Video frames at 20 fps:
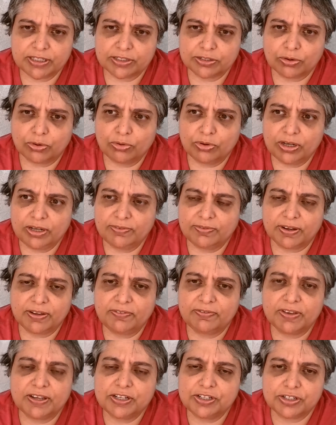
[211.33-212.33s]
It's only
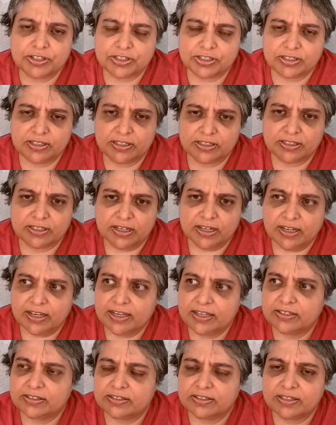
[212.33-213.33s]
vivaciousness.
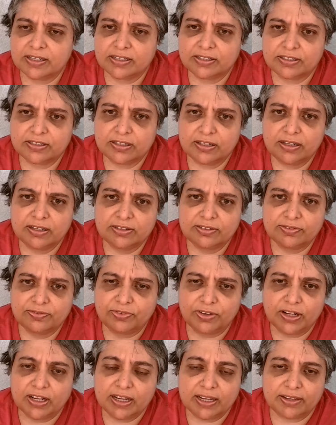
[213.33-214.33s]
It's zest
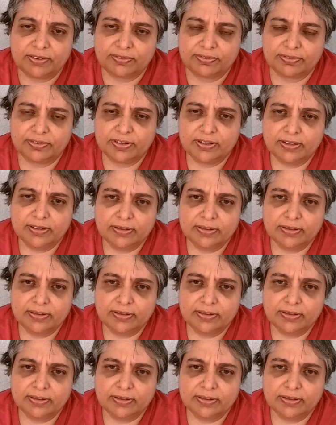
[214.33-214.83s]
for life.